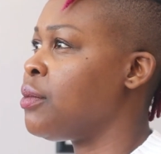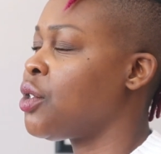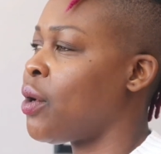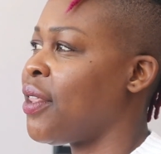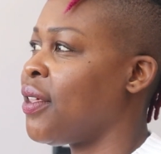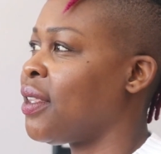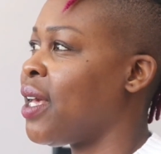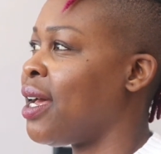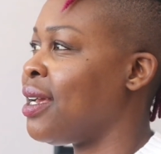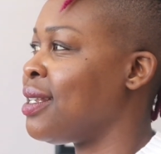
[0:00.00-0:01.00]
So I
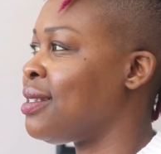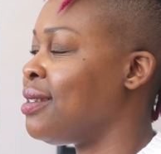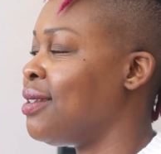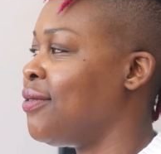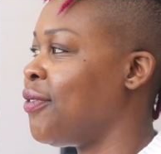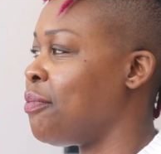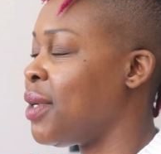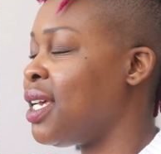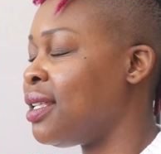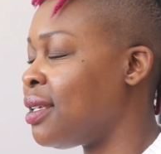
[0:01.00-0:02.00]
think that for me,